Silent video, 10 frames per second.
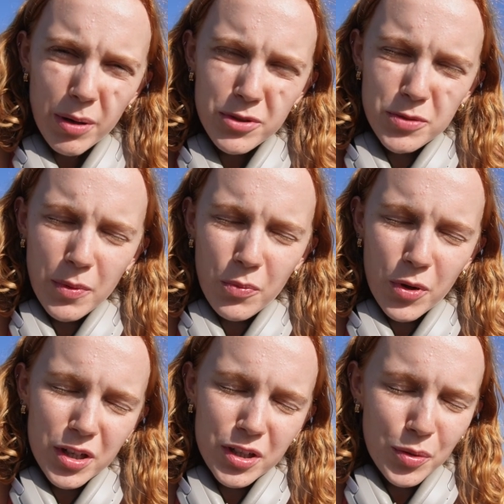much been
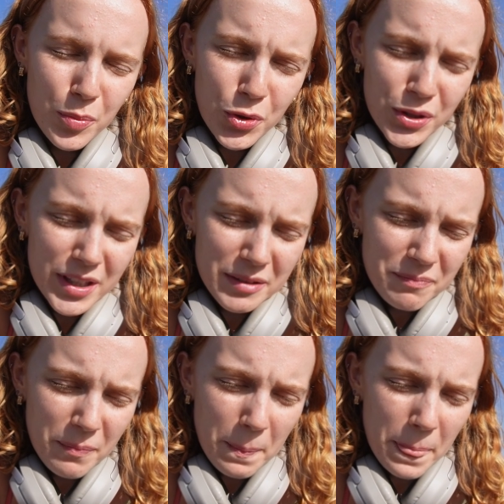working all morning.
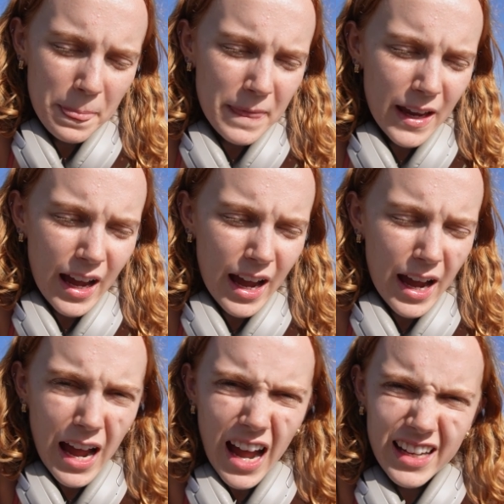
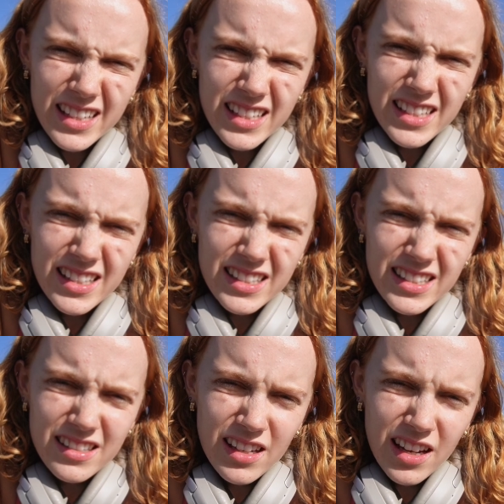Uh, I
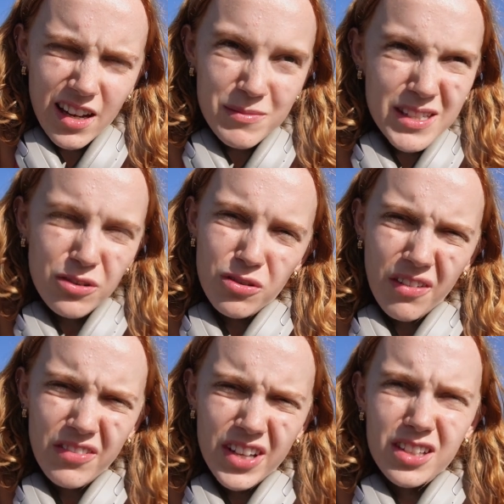am still not
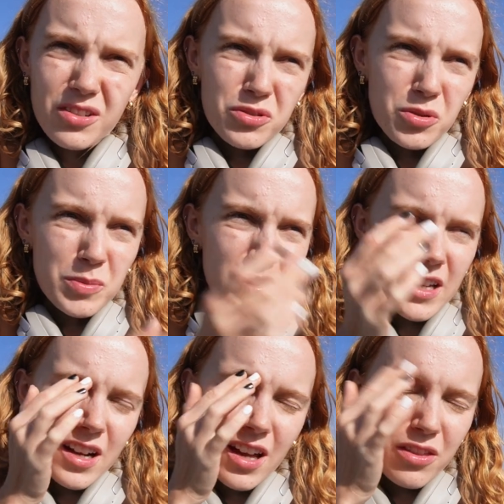feeling
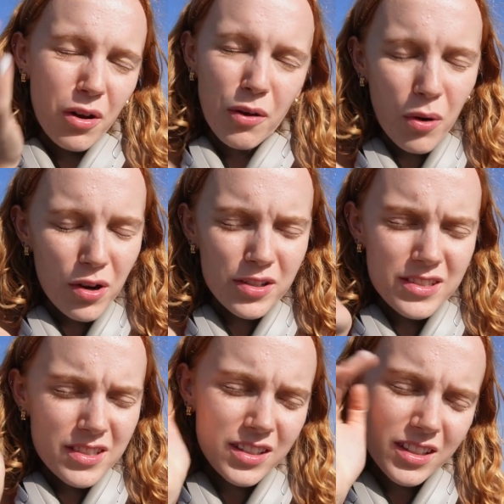100%. I thought I
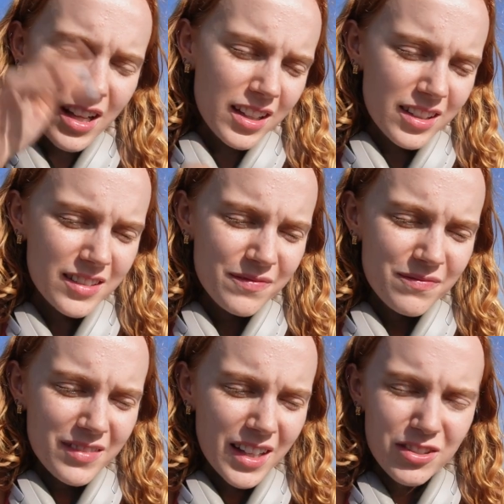was and then
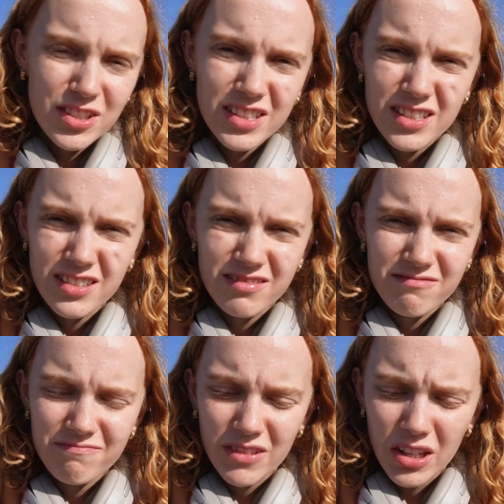I just
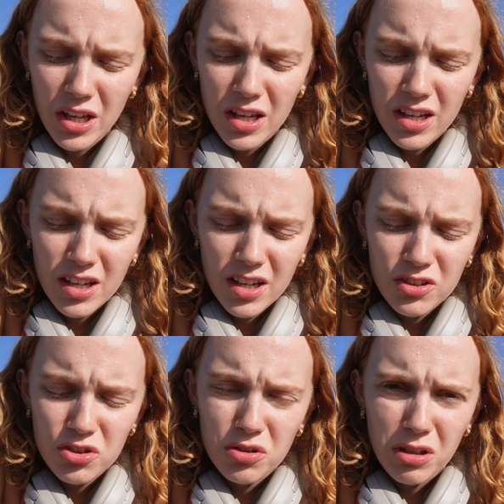
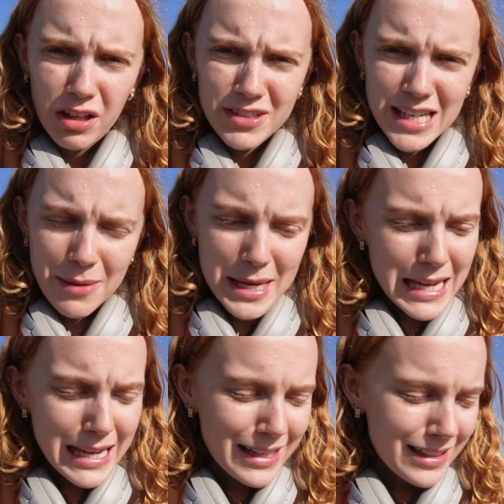struggle every time I eat